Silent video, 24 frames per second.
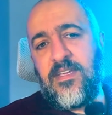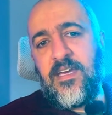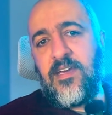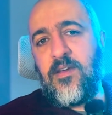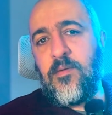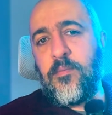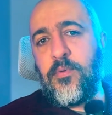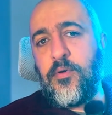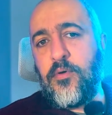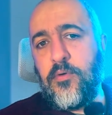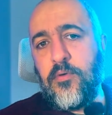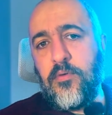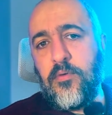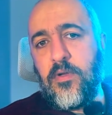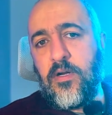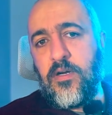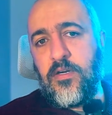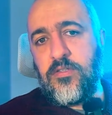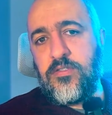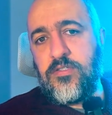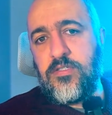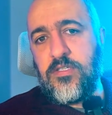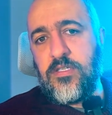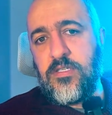can pull are
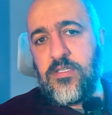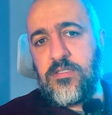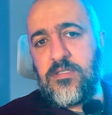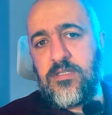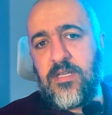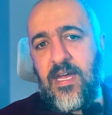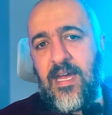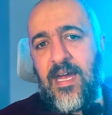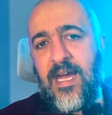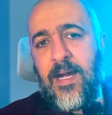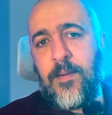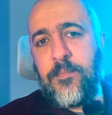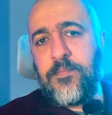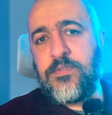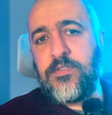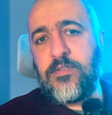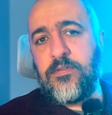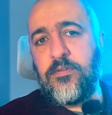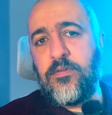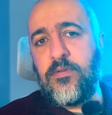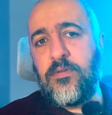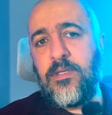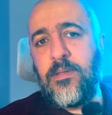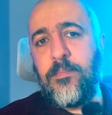just
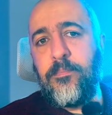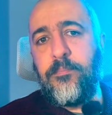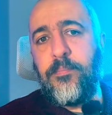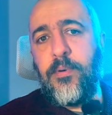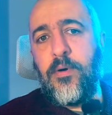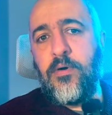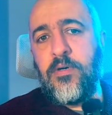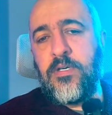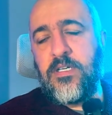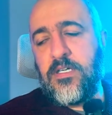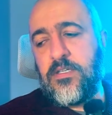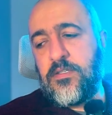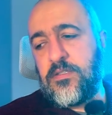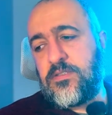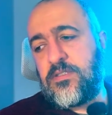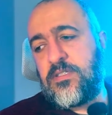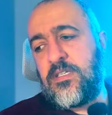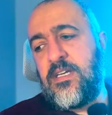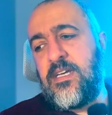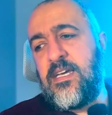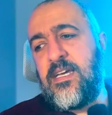absolutely bonkers.